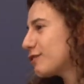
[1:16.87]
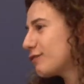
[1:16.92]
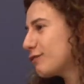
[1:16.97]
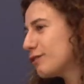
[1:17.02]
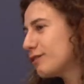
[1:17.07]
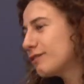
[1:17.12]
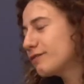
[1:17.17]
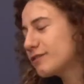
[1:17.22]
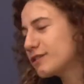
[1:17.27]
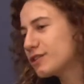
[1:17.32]

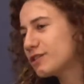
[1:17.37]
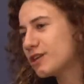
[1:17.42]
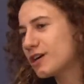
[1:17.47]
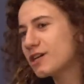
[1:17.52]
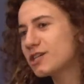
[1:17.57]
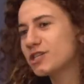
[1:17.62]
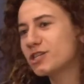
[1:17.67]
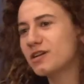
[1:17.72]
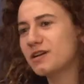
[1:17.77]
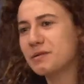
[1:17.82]
fuel
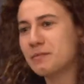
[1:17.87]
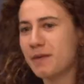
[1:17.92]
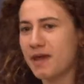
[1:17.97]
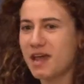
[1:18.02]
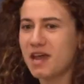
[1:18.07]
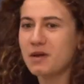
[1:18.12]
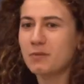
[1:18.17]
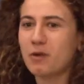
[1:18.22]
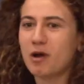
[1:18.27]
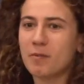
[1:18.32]
infrastructure in
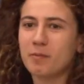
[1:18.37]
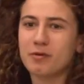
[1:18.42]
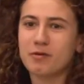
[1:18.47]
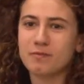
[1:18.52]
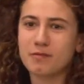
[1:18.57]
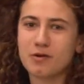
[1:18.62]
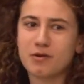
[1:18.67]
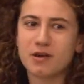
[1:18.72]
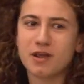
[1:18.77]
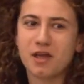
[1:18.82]
Maine while
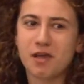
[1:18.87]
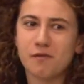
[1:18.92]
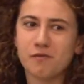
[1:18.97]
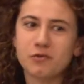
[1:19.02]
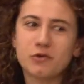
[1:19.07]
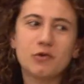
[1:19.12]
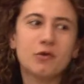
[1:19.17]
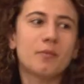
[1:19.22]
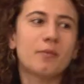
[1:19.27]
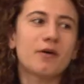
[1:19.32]
promoting
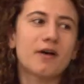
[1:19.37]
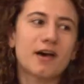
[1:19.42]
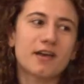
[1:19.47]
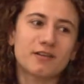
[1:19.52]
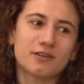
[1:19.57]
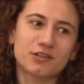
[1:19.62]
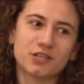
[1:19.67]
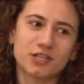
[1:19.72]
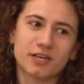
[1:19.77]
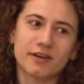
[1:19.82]
renewable
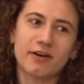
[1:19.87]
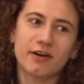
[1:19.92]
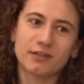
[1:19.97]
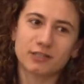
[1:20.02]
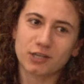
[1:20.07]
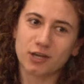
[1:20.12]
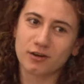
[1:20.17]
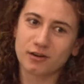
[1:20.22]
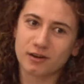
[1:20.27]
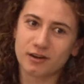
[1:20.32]
energy
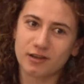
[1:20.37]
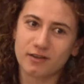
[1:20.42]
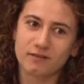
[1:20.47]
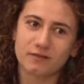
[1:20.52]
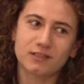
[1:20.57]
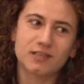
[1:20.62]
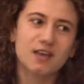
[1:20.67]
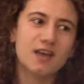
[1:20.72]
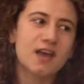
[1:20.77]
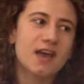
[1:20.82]

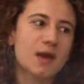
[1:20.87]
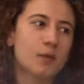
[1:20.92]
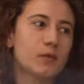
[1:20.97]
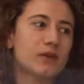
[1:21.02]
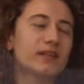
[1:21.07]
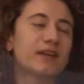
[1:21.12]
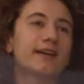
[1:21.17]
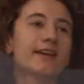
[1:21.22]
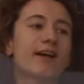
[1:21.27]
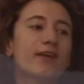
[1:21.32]
alternatives? And we
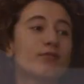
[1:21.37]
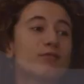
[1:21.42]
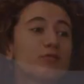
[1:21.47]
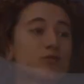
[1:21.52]
laid out